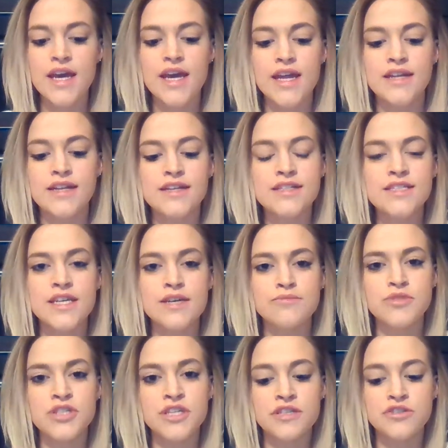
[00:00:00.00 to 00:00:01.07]
in an
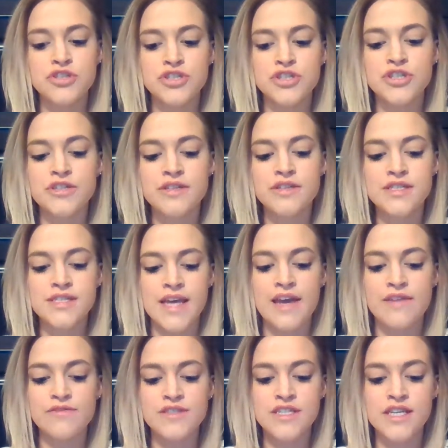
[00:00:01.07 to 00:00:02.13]
attempt to ensure the
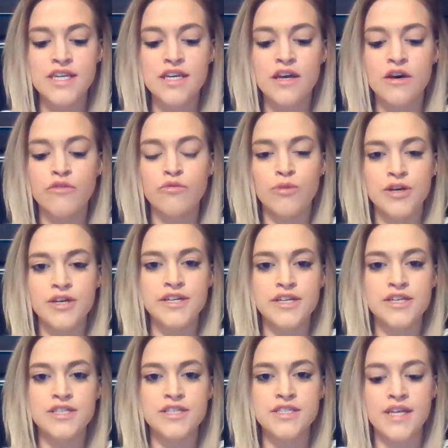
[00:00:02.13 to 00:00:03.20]
safety of
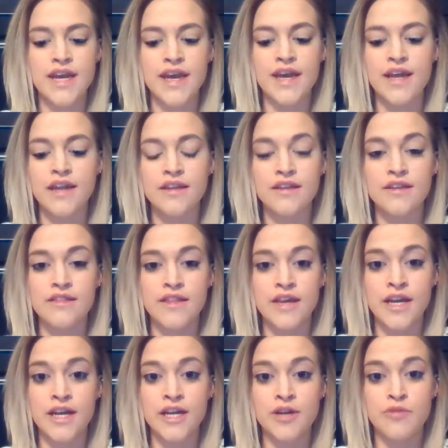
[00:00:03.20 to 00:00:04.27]
workers and
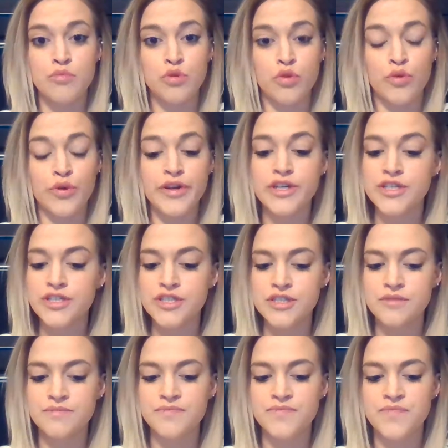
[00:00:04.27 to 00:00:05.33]
their
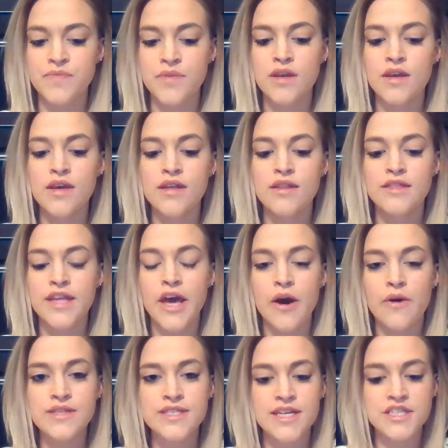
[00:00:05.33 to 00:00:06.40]
employers. The
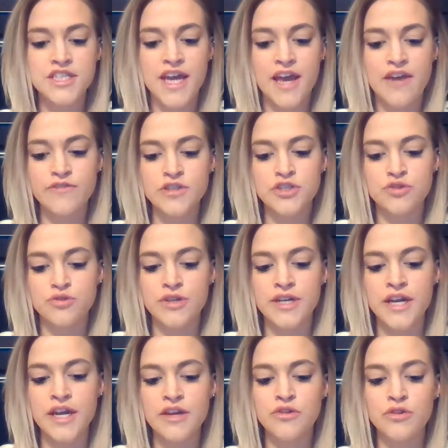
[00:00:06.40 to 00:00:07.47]
OSHA, for
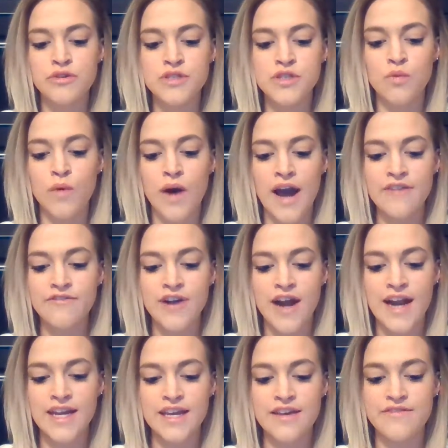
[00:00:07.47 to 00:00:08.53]
short, includes a wide
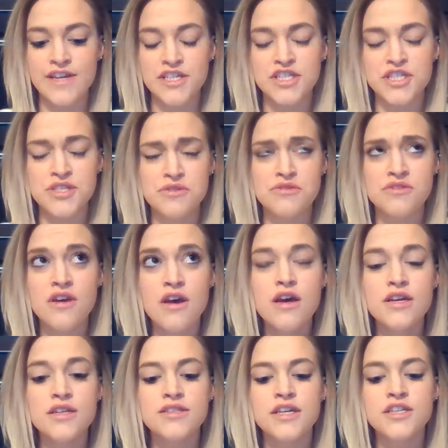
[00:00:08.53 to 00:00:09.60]
variety of issues
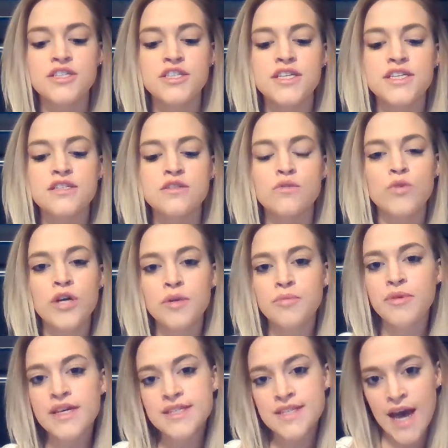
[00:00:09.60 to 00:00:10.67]
such as
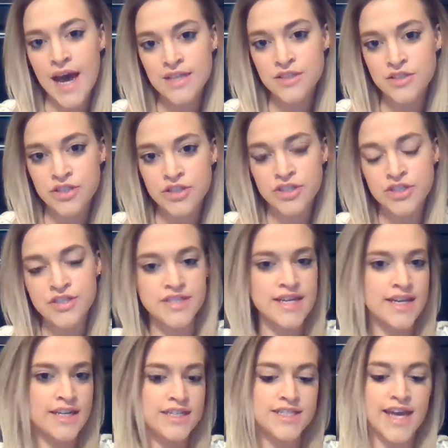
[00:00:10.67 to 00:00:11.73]
workplace hazards,
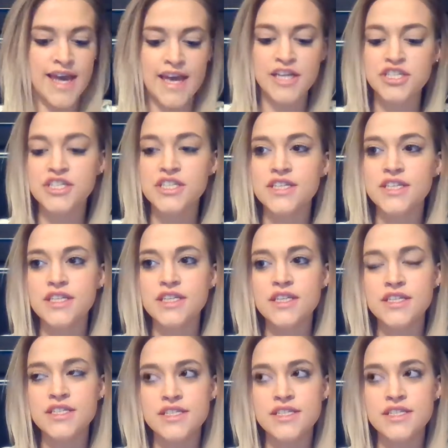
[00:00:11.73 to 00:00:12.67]
sanitation,